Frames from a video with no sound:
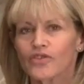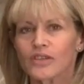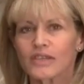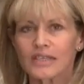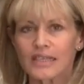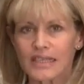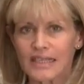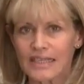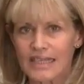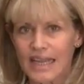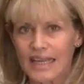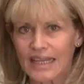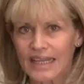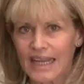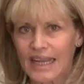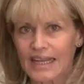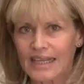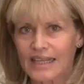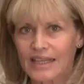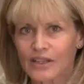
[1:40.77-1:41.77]
She is in a
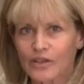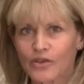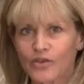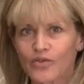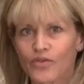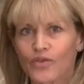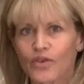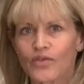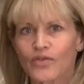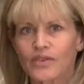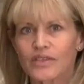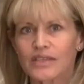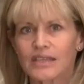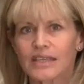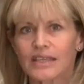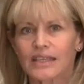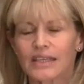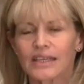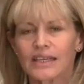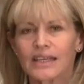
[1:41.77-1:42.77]
dedicated gluten free
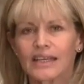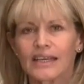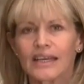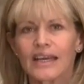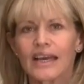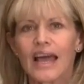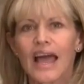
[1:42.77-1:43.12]
facility.